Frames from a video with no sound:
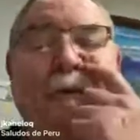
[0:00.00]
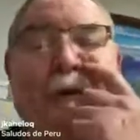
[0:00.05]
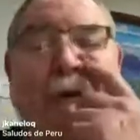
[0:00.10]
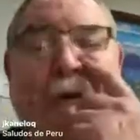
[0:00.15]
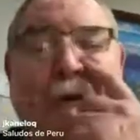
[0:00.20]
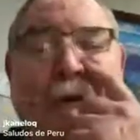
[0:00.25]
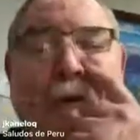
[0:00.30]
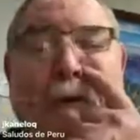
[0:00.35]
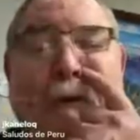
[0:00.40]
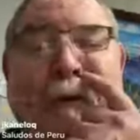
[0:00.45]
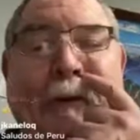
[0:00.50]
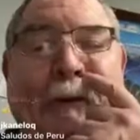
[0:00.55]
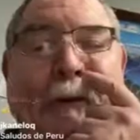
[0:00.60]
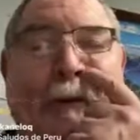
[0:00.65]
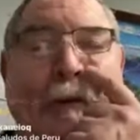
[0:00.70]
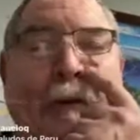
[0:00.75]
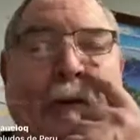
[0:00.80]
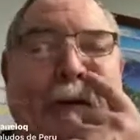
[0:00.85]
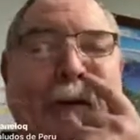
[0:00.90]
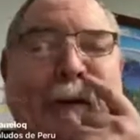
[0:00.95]
but
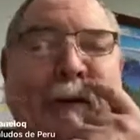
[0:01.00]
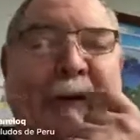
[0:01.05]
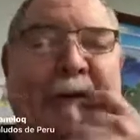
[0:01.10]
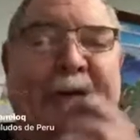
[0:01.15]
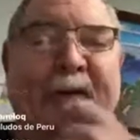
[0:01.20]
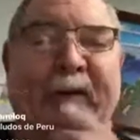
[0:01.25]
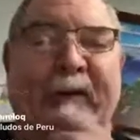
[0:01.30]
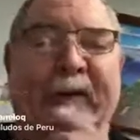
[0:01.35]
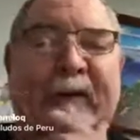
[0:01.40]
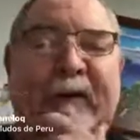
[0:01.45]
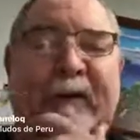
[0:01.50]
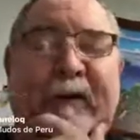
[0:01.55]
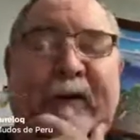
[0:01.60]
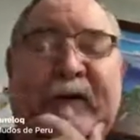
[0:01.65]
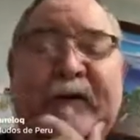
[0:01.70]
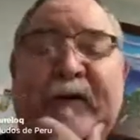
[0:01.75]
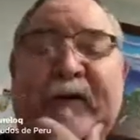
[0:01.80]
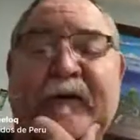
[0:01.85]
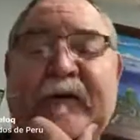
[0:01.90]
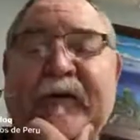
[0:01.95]
he
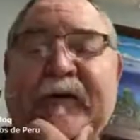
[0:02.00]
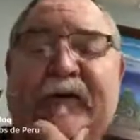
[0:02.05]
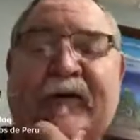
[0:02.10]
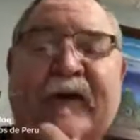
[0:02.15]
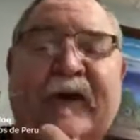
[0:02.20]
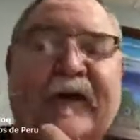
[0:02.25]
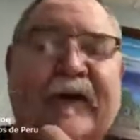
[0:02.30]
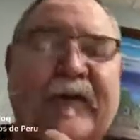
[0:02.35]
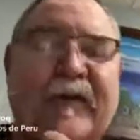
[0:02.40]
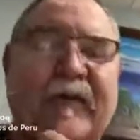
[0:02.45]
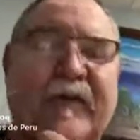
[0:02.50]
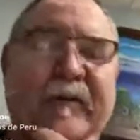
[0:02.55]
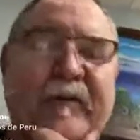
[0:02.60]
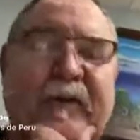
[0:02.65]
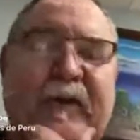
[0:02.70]
surfed insane on it.